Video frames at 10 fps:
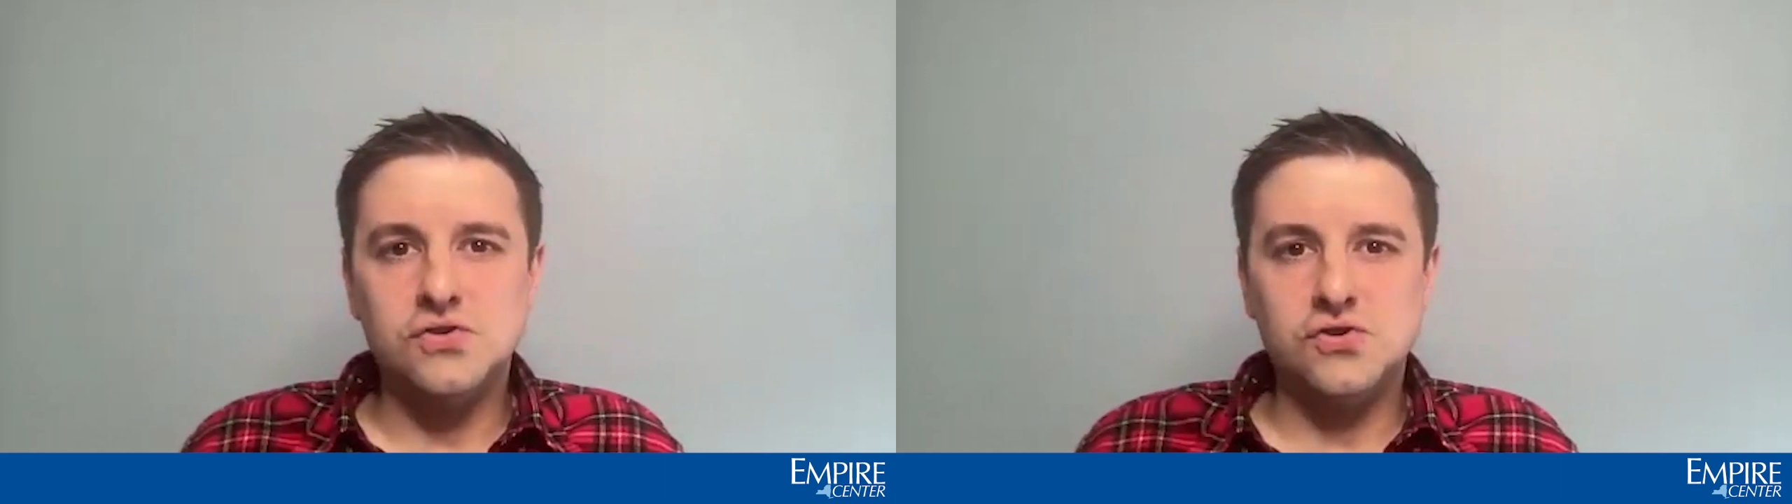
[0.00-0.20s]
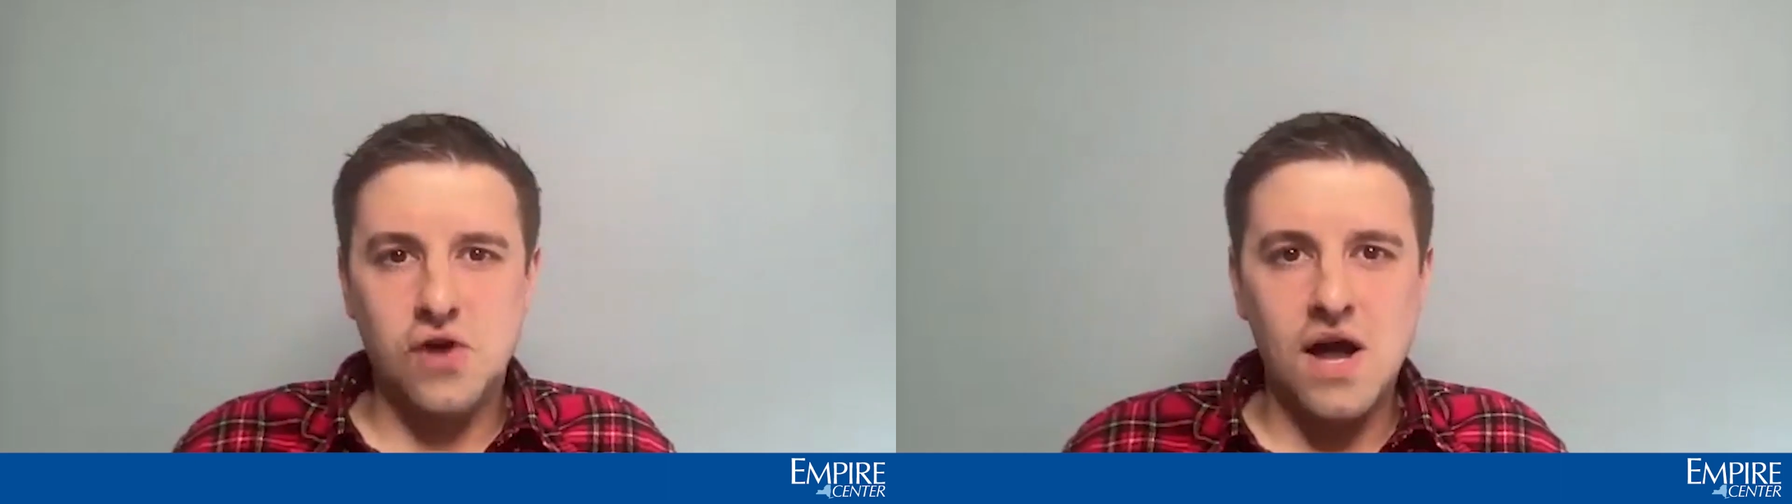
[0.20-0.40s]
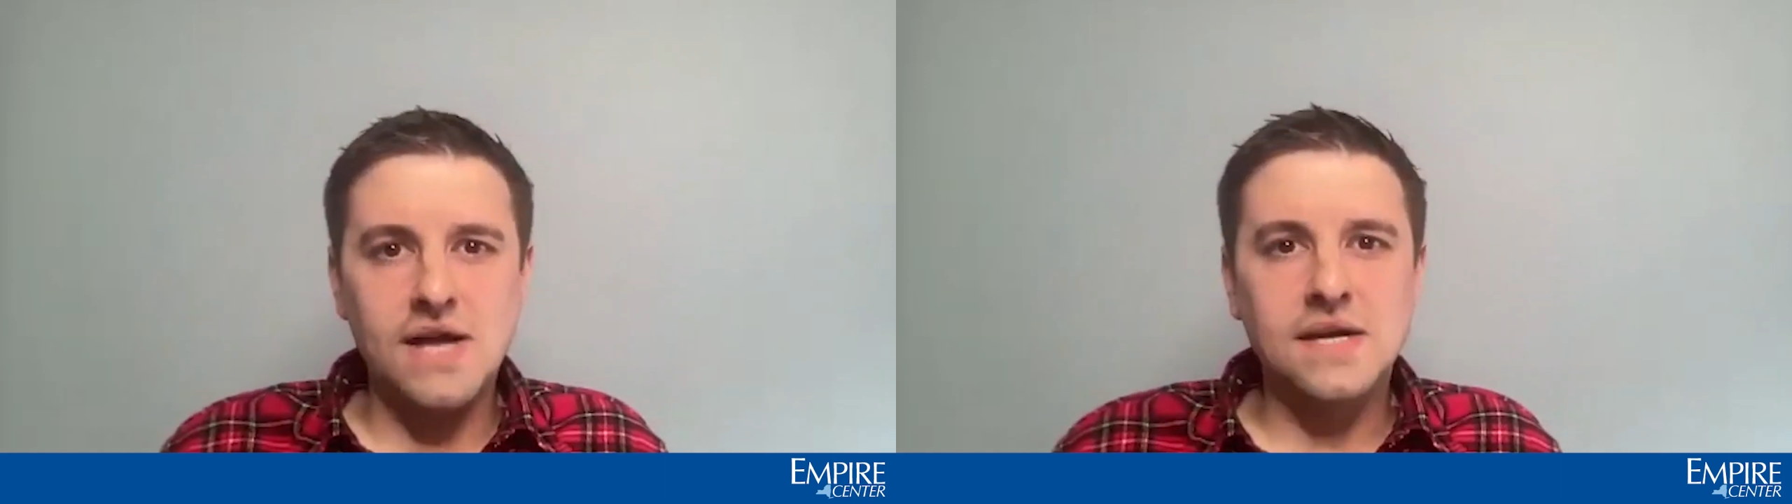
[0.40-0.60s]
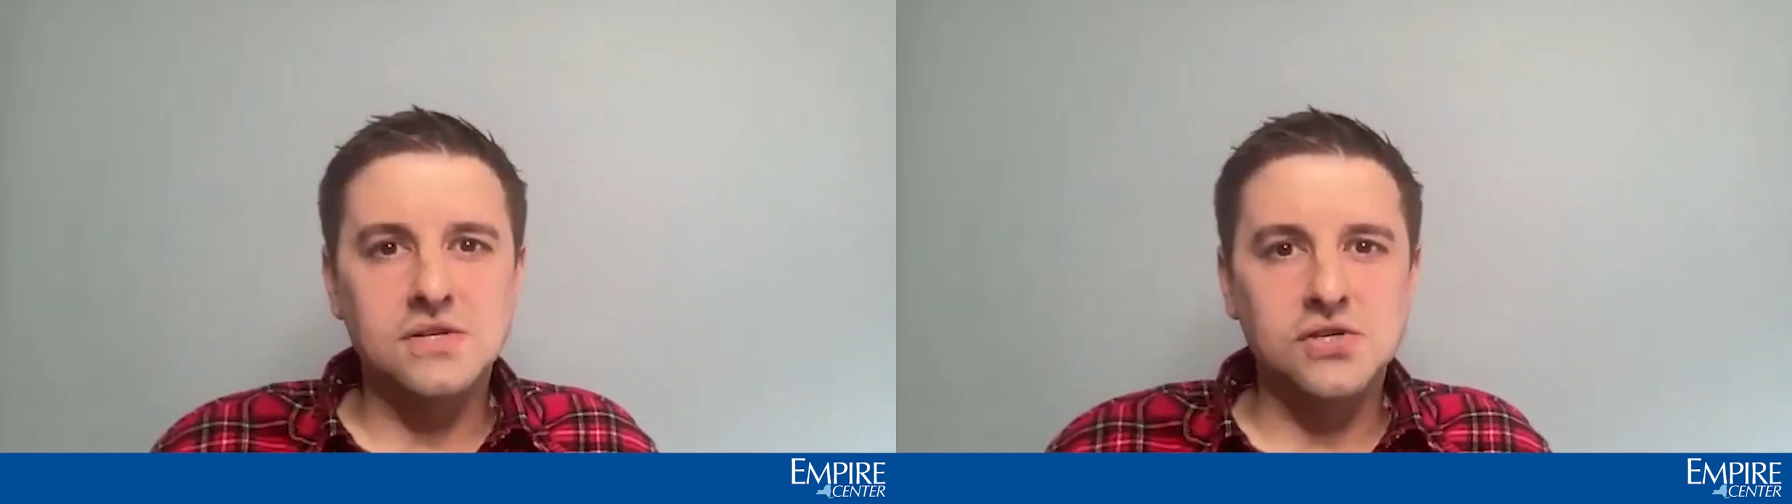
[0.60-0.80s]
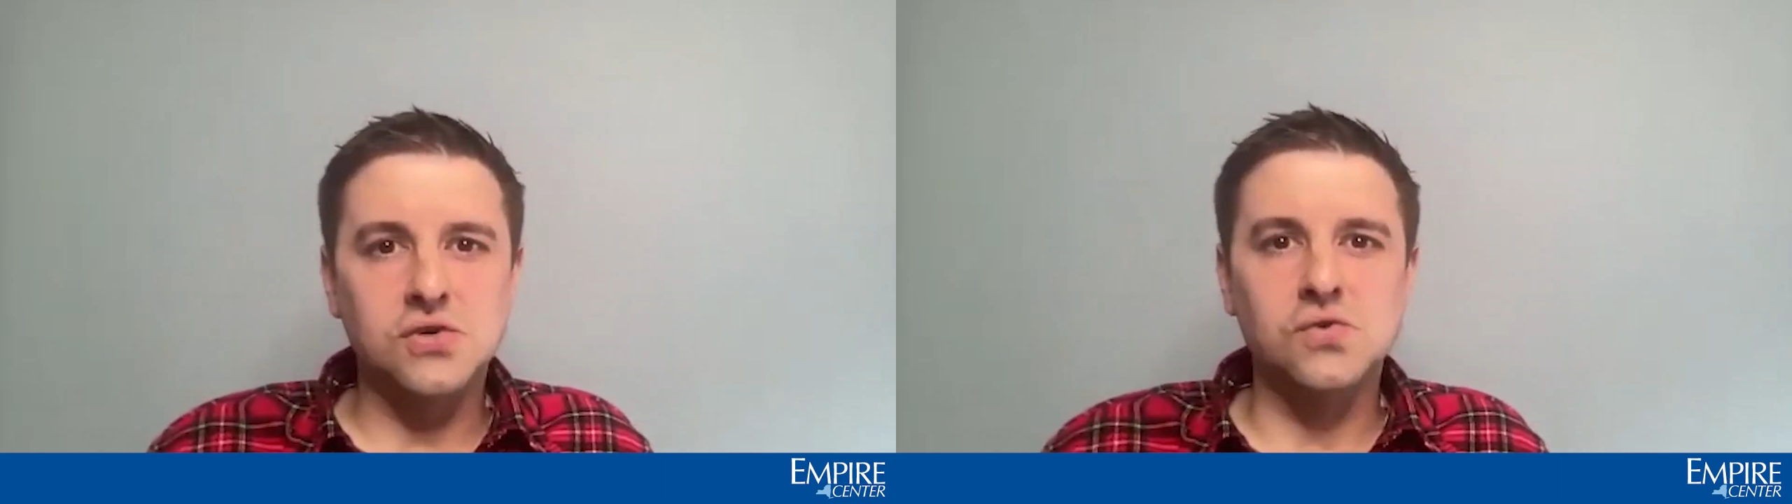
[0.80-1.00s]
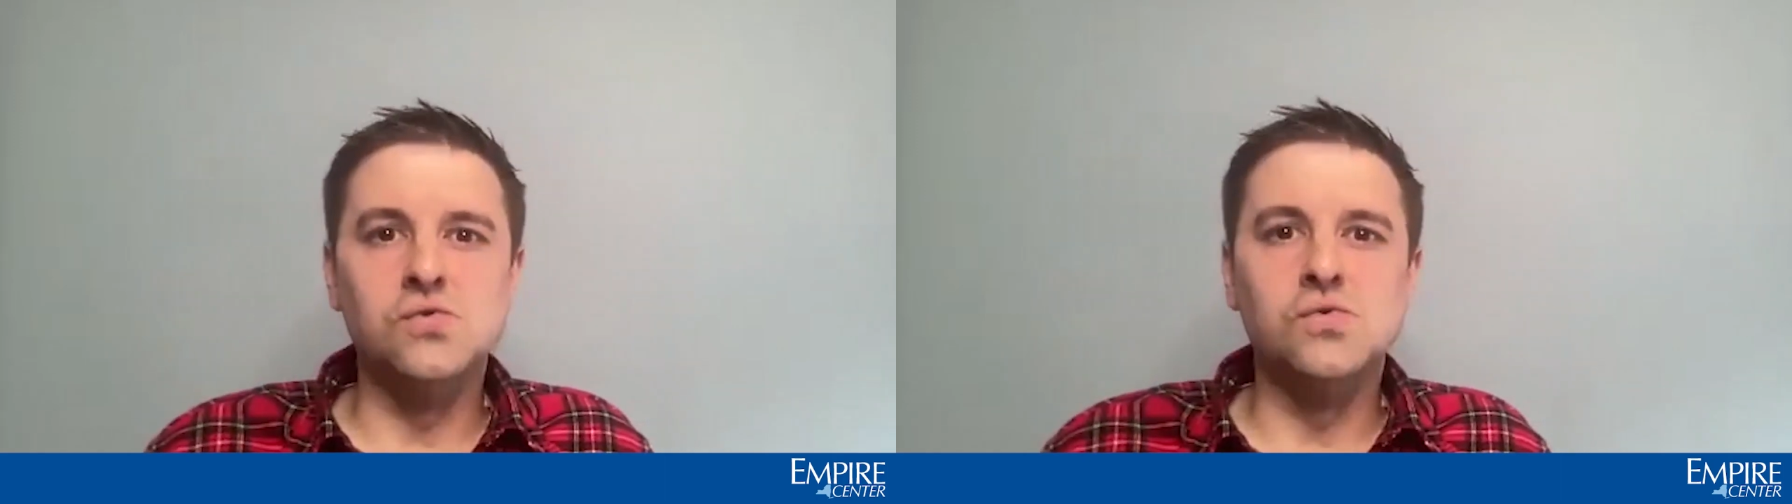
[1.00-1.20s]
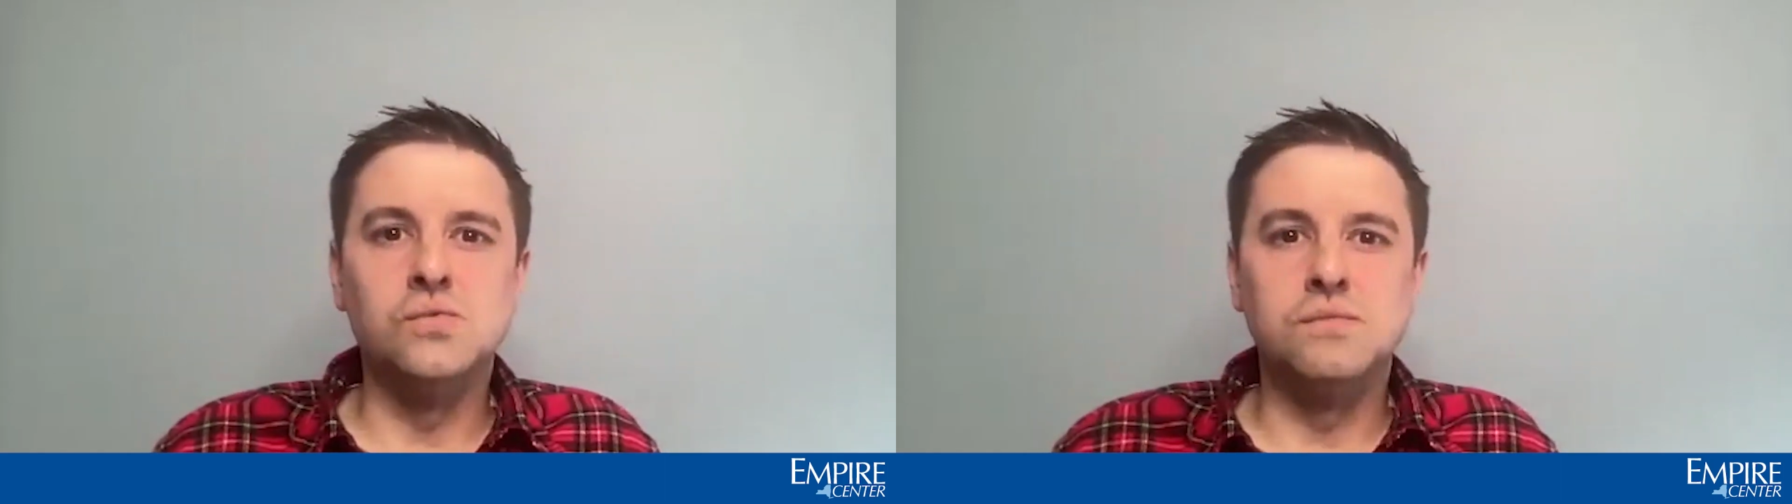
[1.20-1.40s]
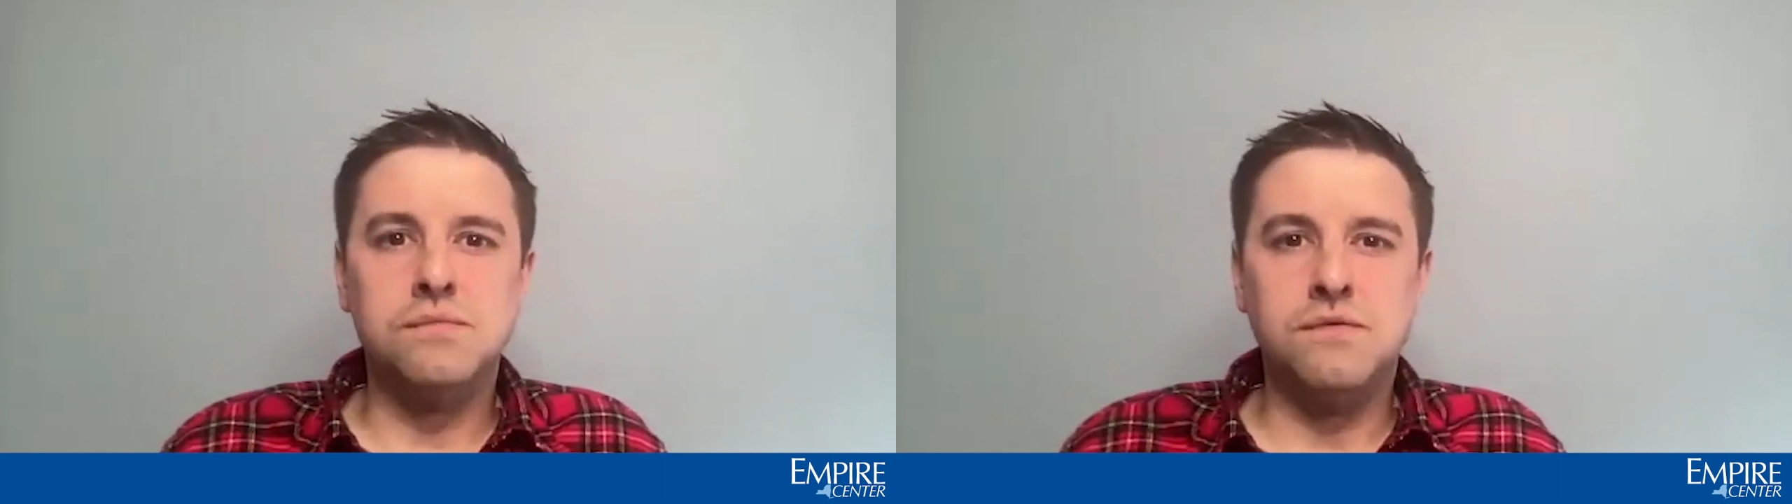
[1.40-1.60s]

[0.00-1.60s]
trying to,